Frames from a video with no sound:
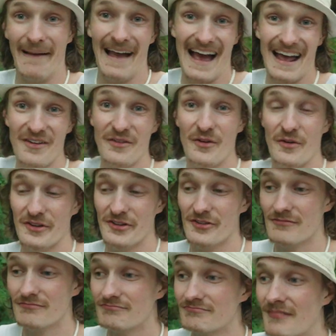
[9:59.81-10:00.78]
I don't know
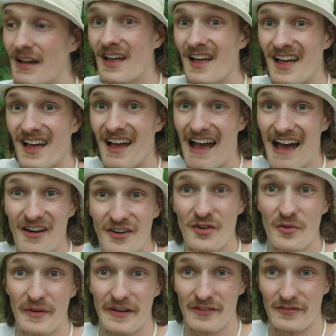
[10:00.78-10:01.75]
you. I don't
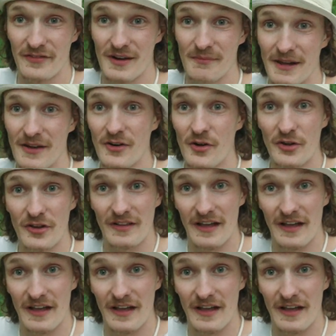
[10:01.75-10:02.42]
know where you're from. I don't know your